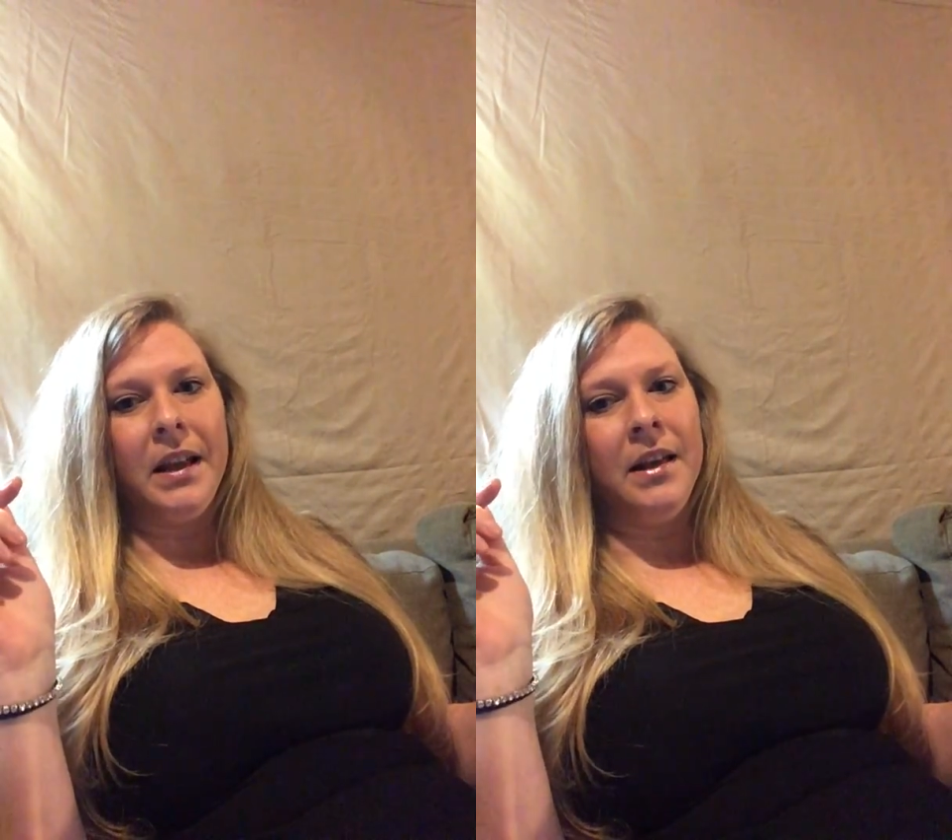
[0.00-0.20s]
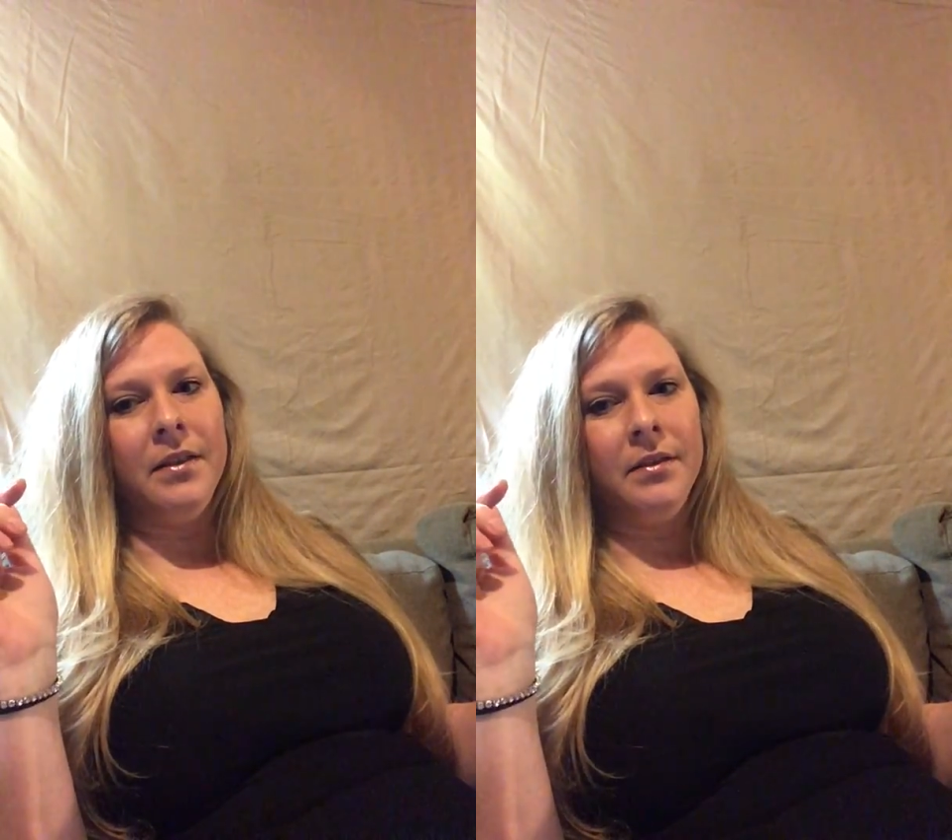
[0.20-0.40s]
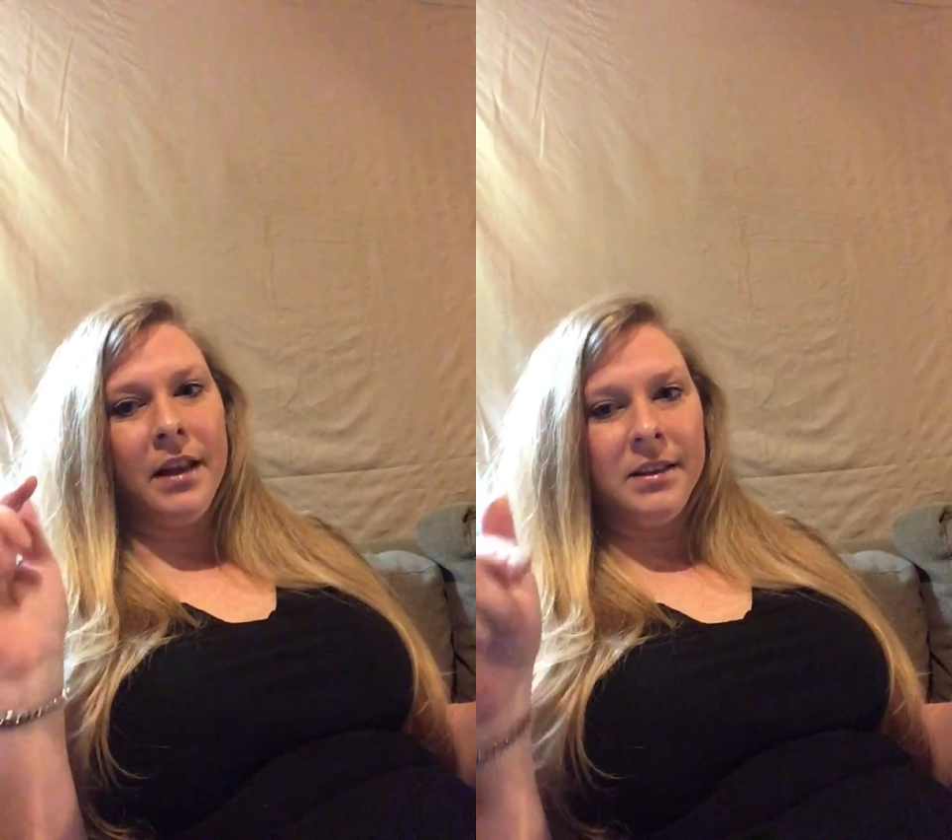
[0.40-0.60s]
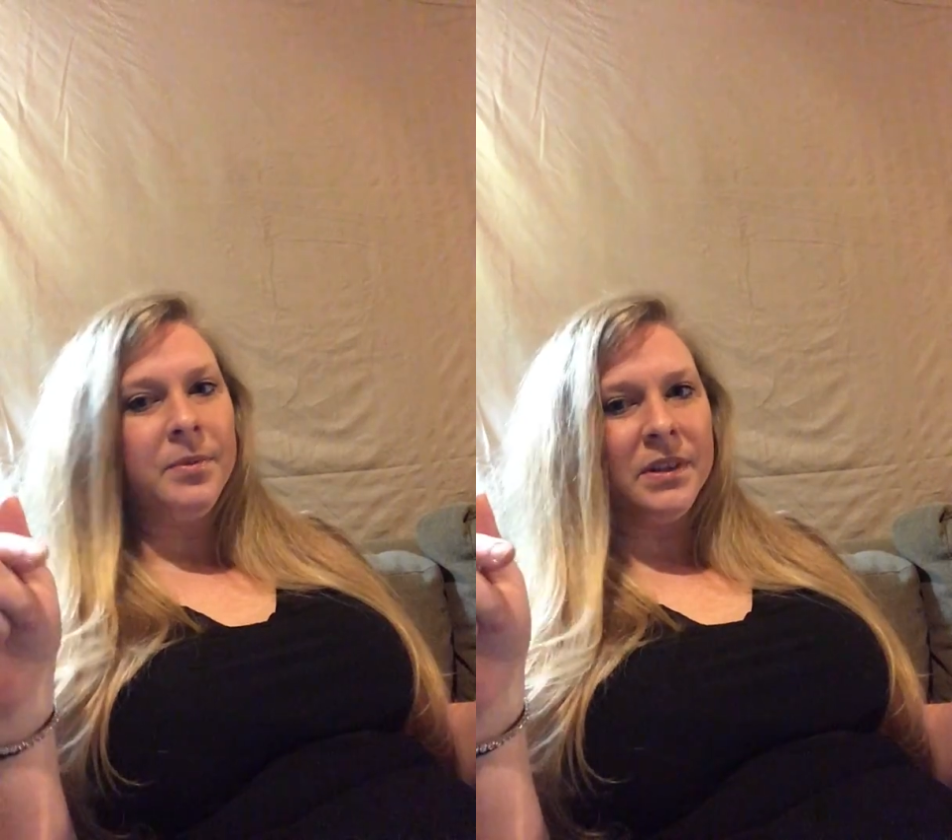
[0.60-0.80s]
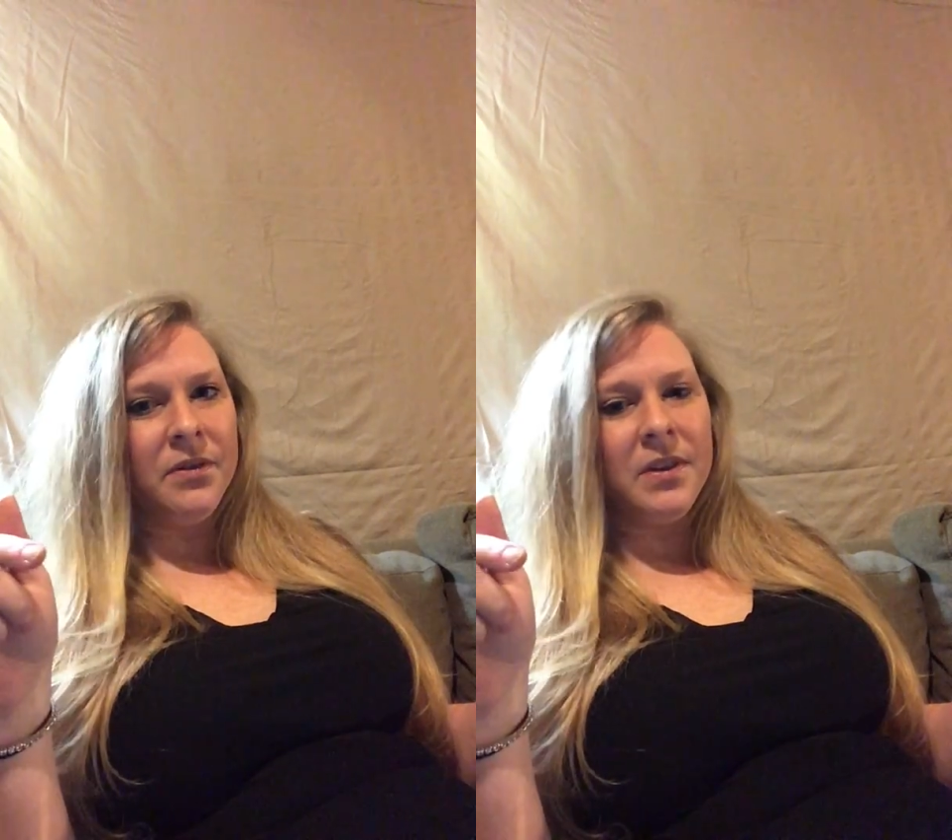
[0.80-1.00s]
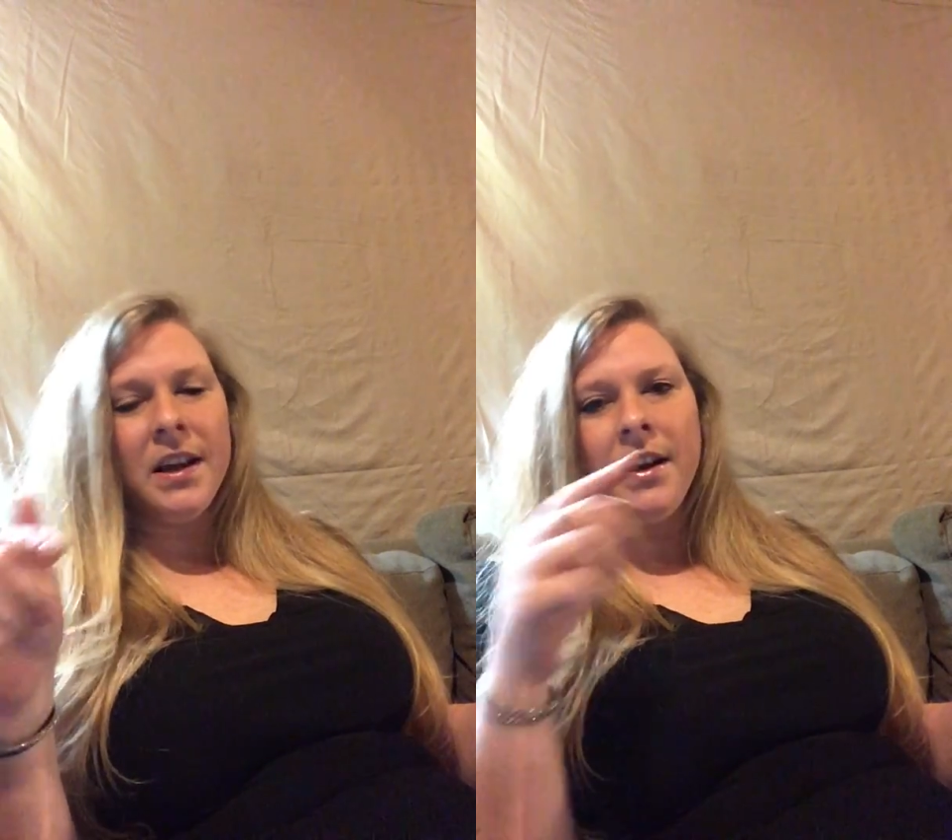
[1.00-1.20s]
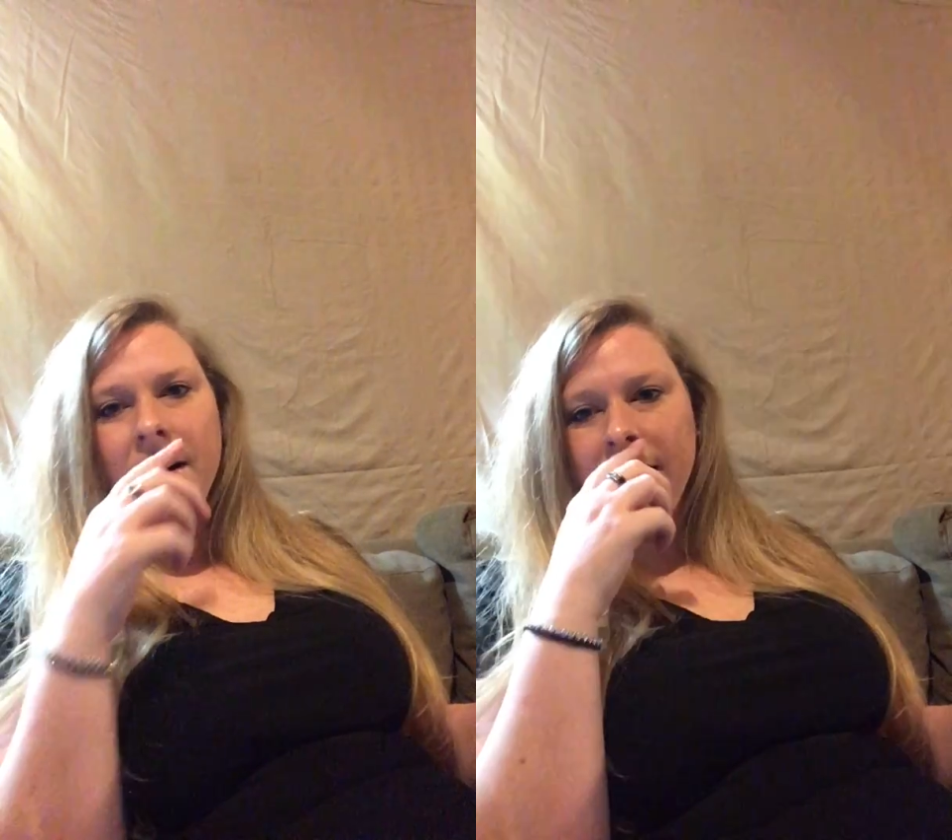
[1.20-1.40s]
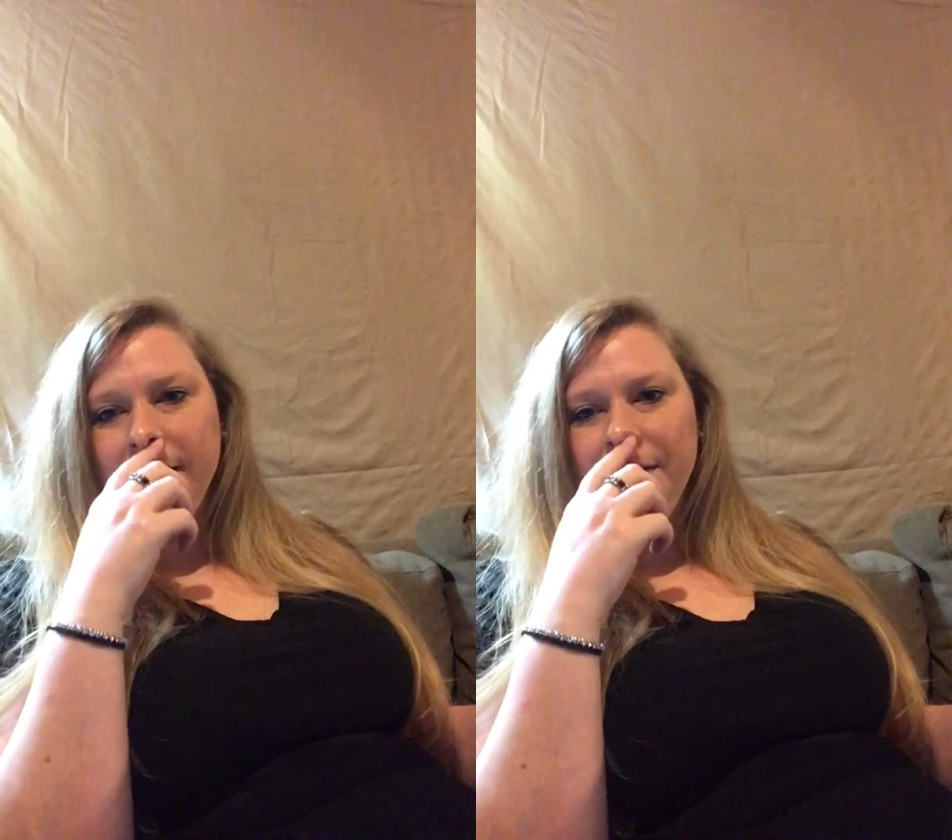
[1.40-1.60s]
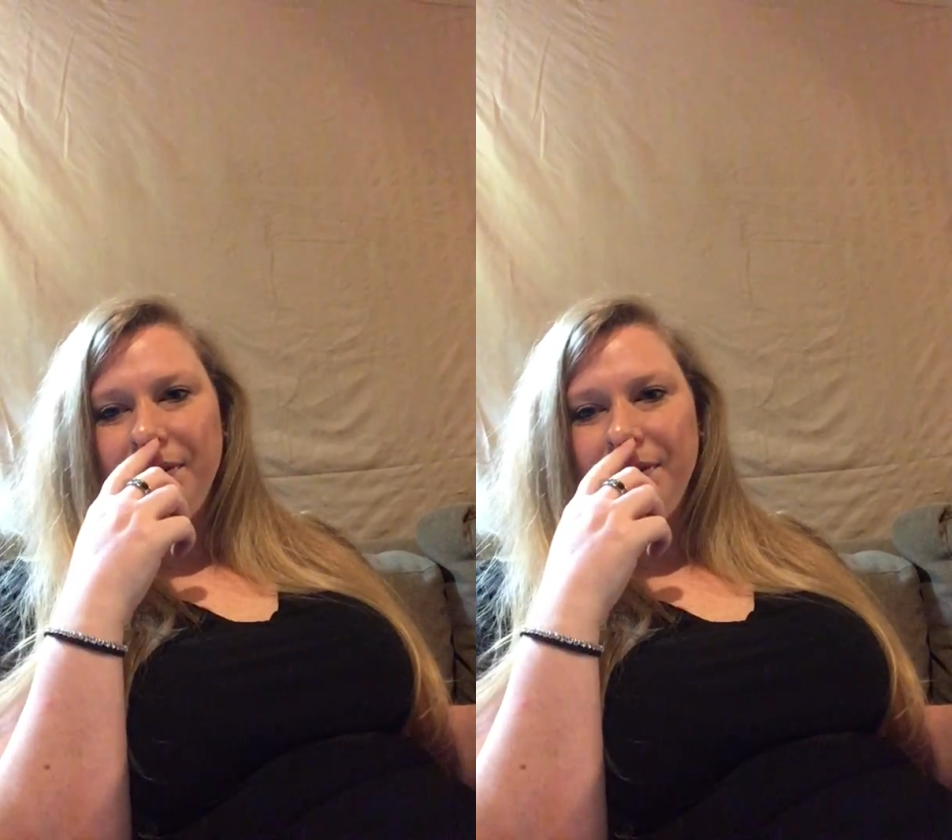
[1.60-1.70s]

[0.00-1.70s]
in that specific areas